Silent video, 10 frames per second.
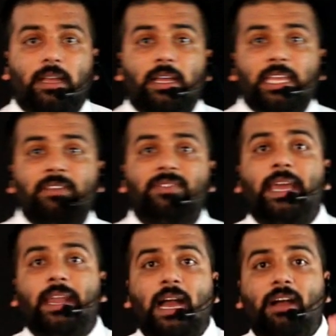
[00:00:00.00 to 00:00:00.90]
if
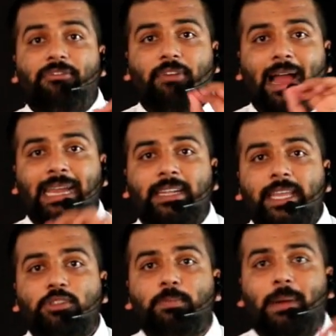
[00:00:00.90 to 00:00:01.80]
there are 5
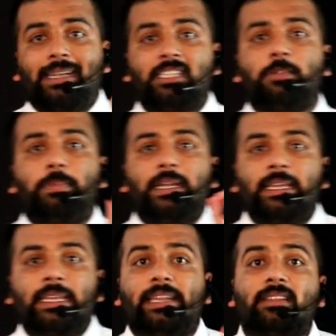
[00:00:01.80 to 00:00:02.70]
teams
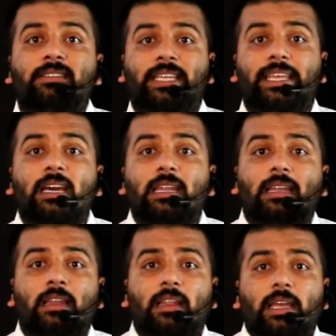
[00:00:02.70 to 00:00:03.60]
participating in
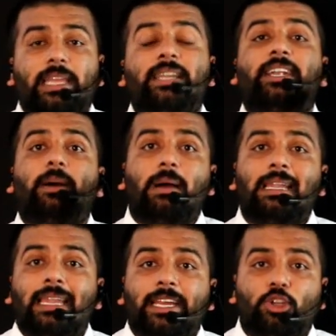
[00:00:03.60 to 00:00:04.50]
a double
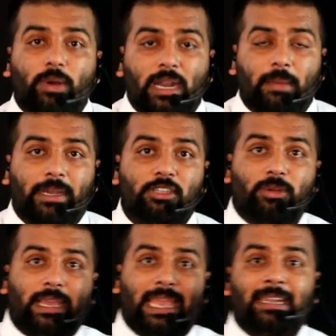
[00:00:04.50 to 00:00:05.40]
leg tournament,
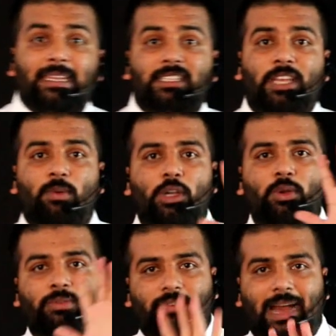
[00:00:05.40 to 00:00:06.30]
so n is equal
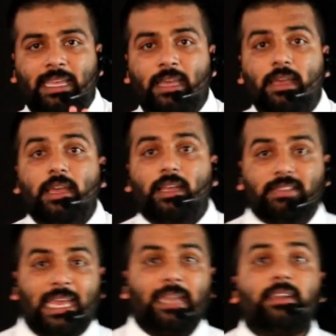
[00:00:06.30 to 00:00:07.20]
to 5,
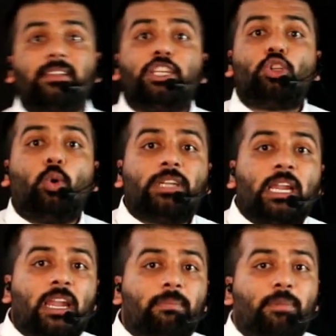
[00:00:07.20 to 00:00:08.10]
then the
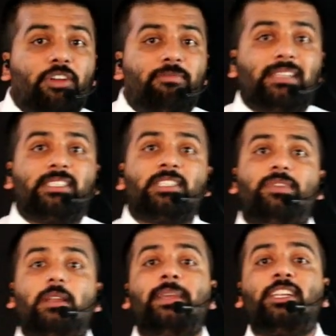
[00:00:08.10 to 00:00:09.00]
total number of matches
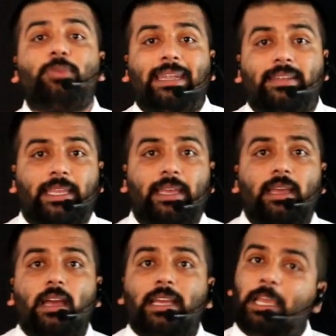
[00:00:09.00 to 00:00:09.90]
will be 20.
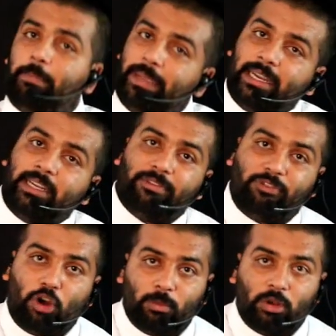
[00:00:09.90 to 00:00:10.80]
Keeping it in a
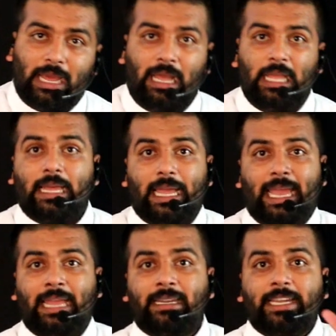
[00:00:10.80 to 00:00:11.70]
formula
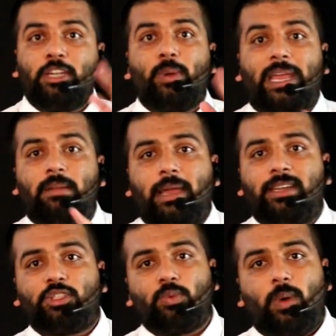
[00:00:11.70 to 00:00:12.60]
n into n
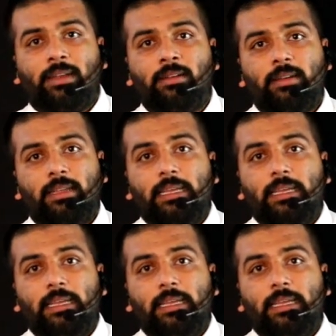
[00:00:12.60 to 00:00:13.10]
minus 1,